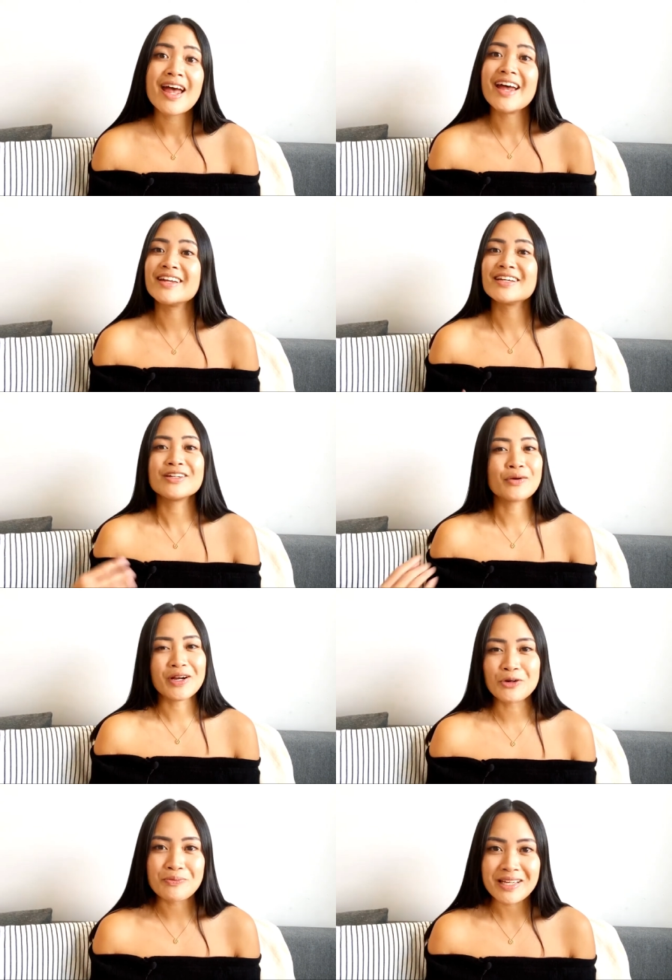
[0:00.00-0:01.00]
And no,
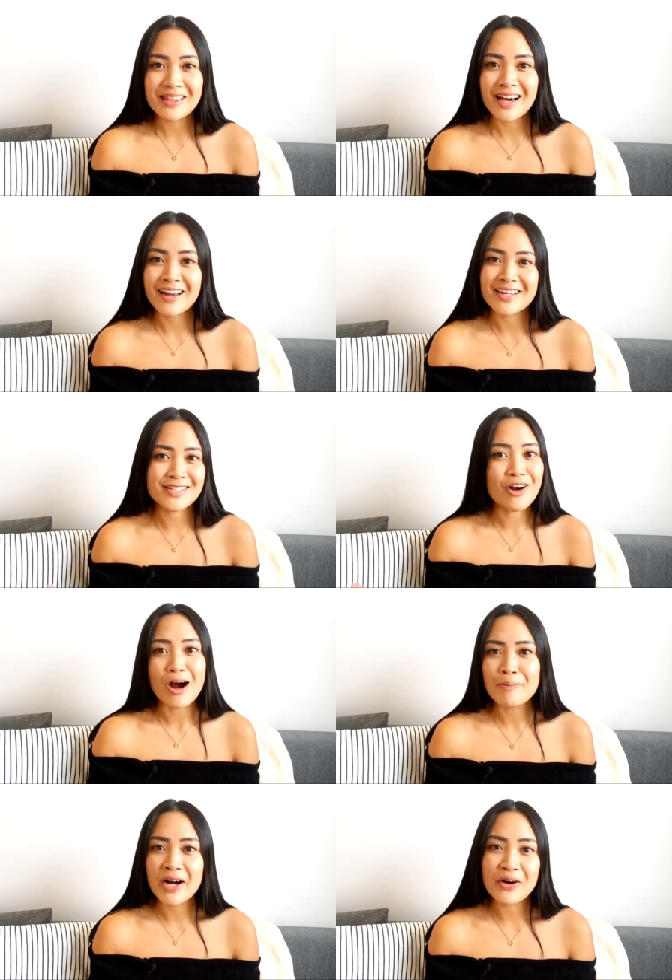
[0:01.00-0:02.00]
I don't mean that as a
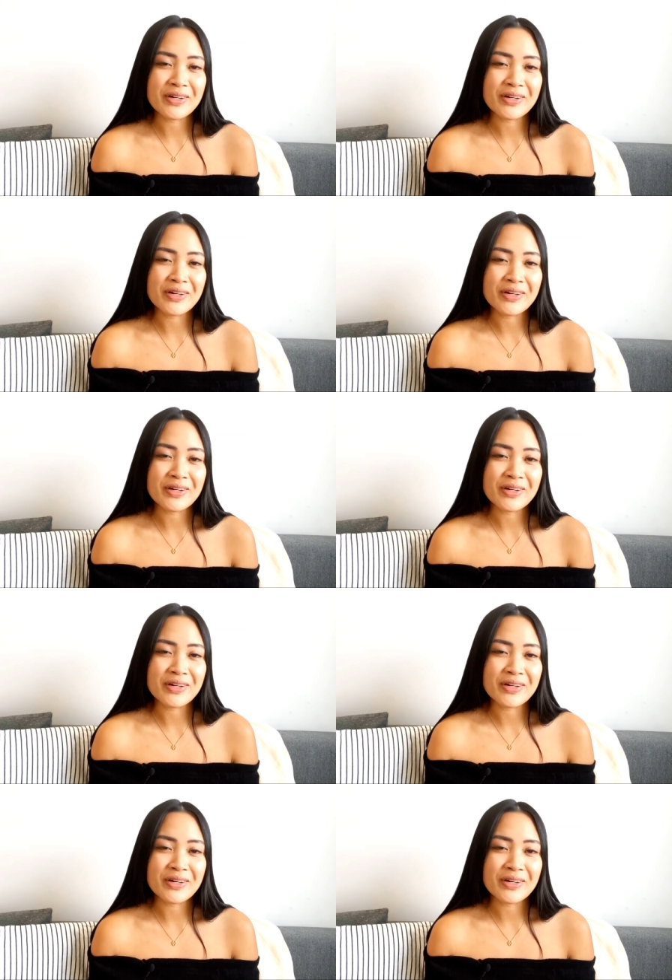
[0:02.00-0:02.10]
cop out.